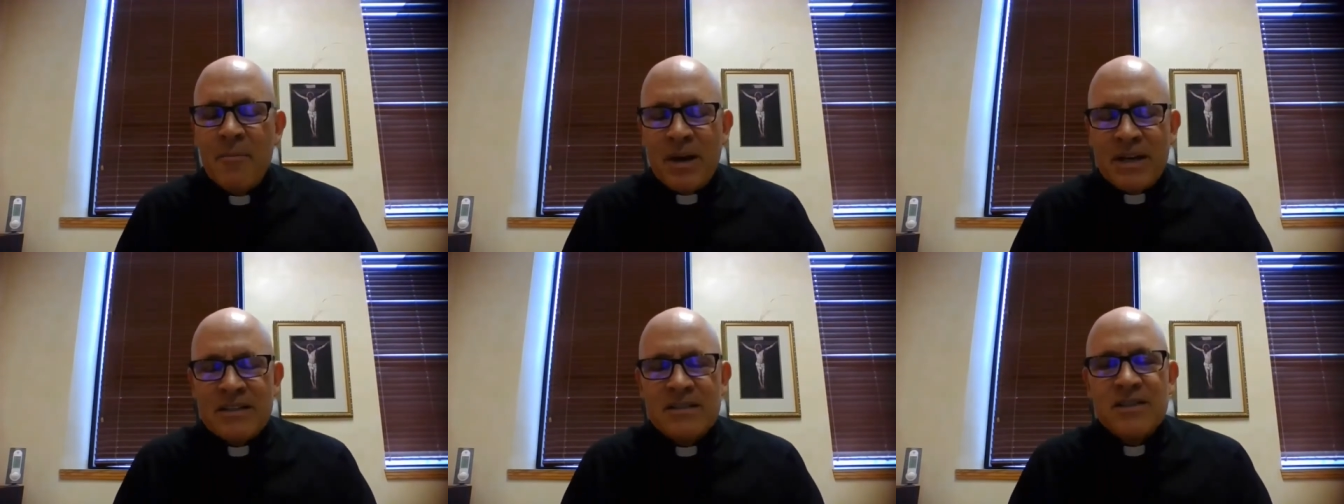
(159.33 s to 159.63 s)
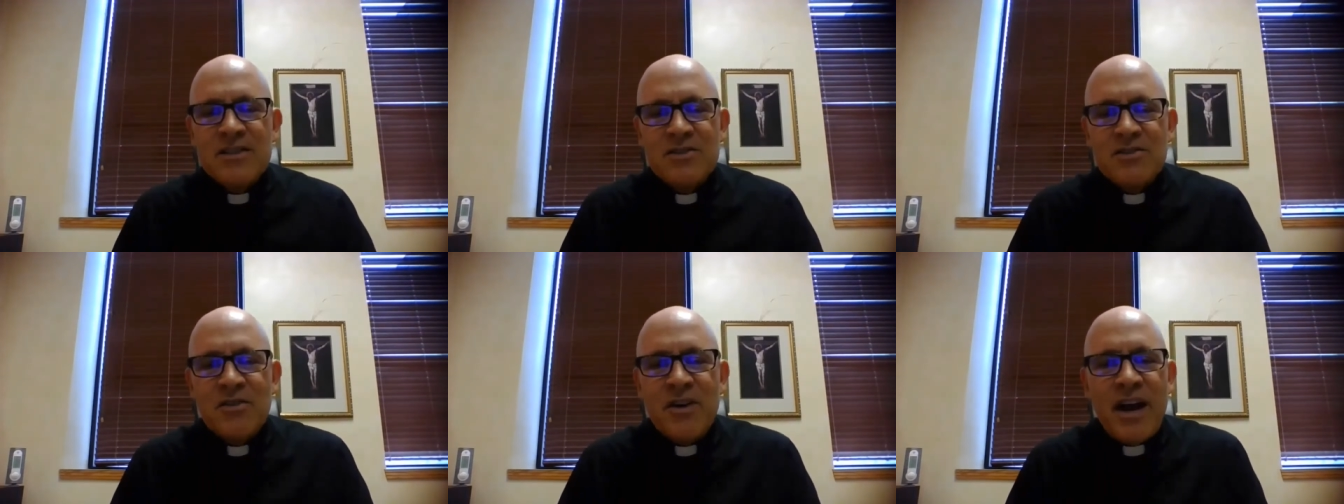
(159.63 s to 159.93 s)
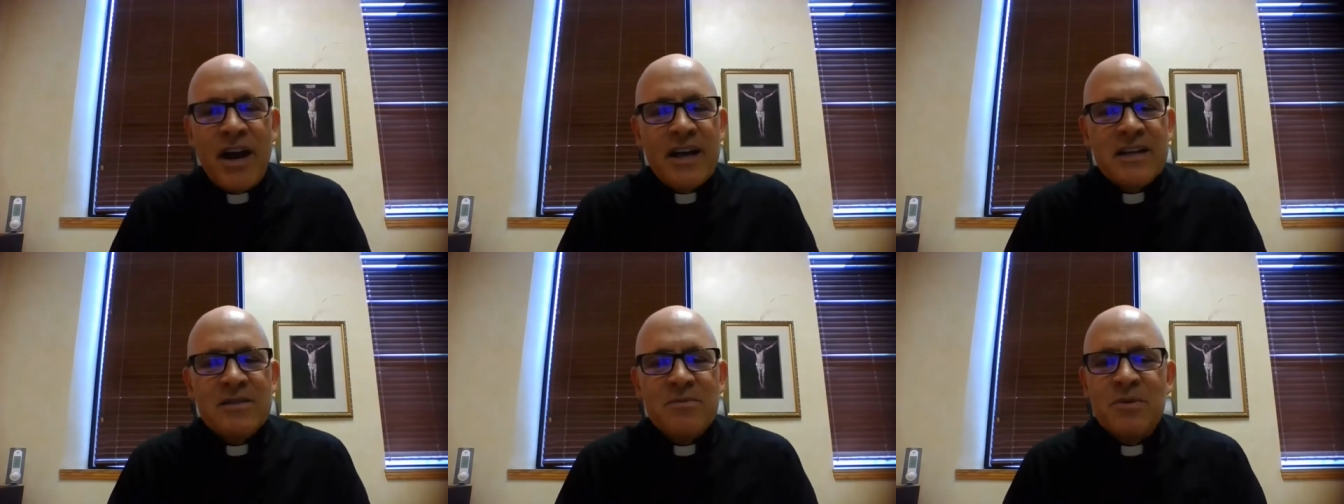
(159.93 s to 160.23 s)
my
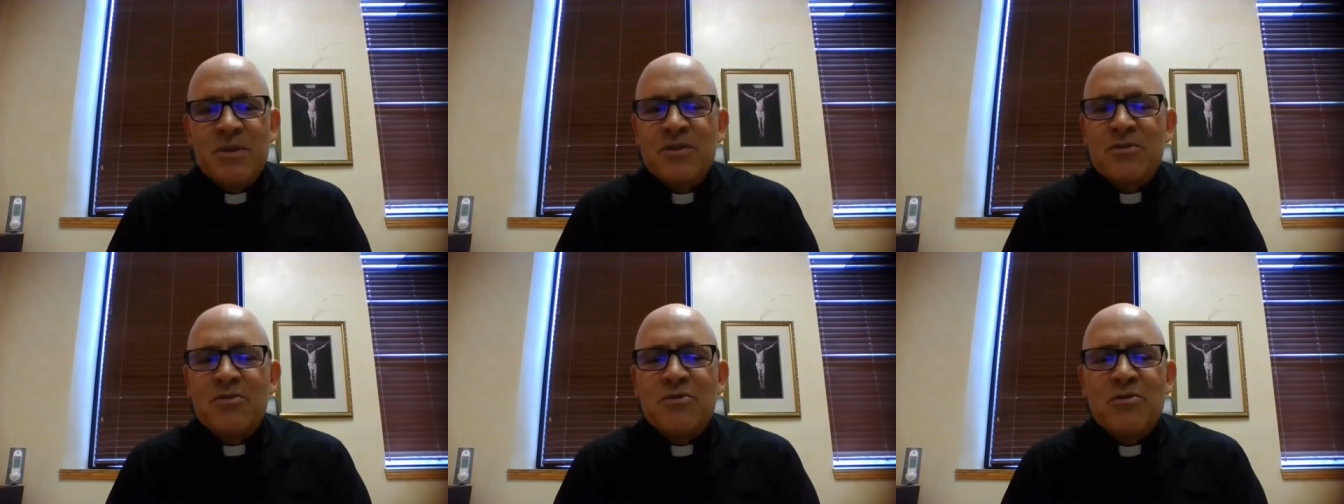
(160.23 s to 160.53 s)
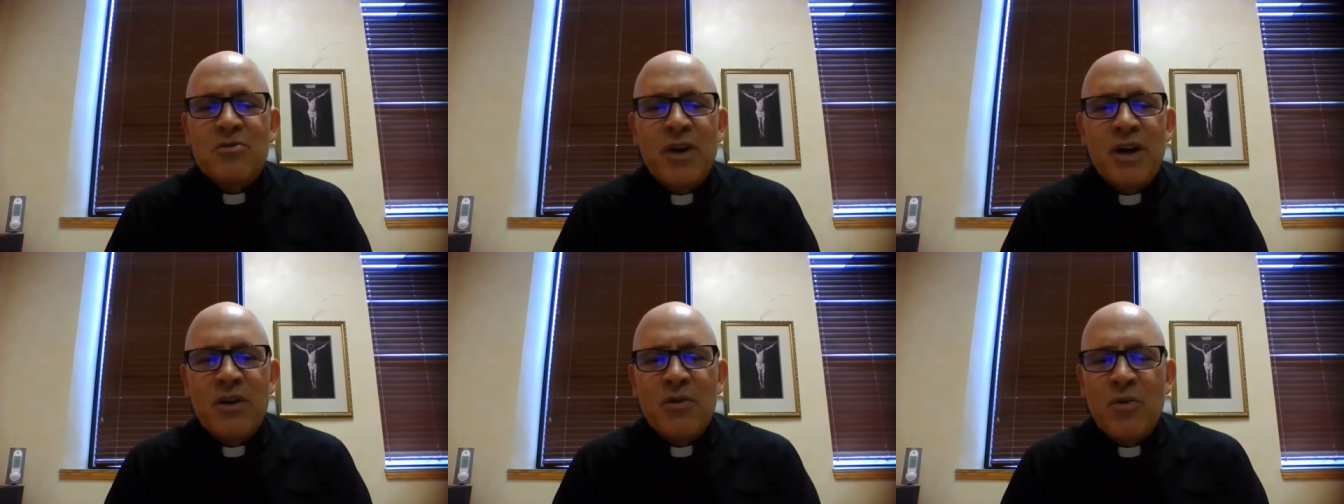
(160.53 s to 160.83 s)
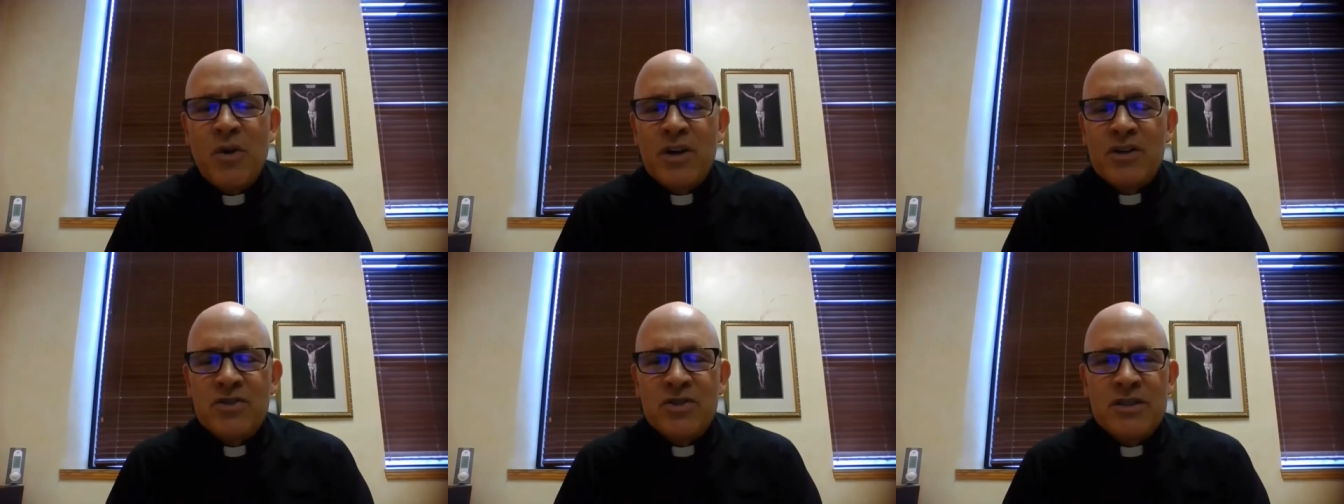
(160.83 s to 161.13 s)
sister asked me this great
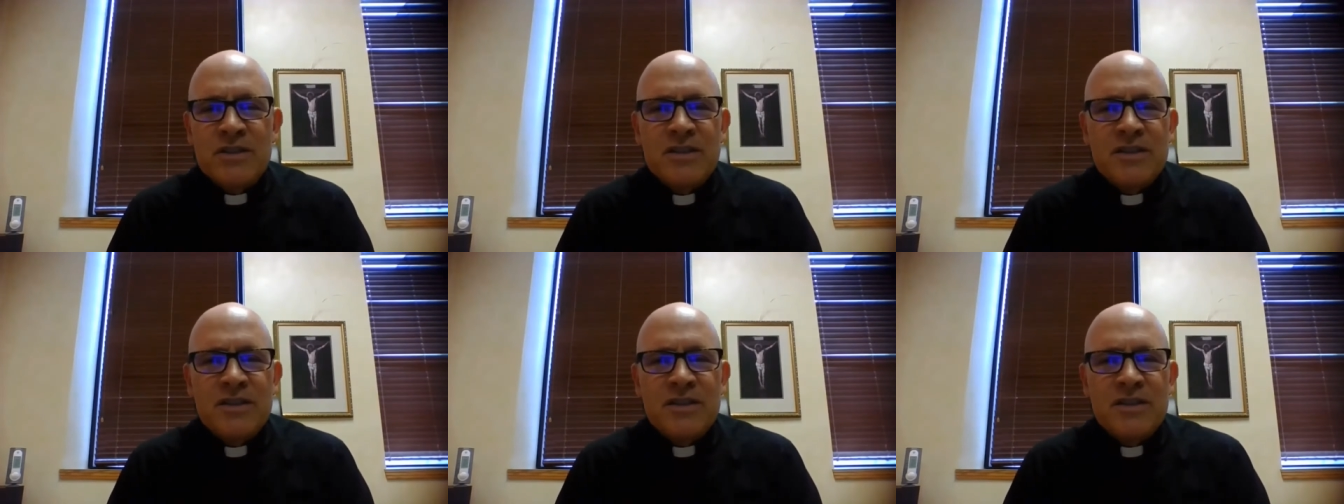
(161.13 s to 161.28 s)
question.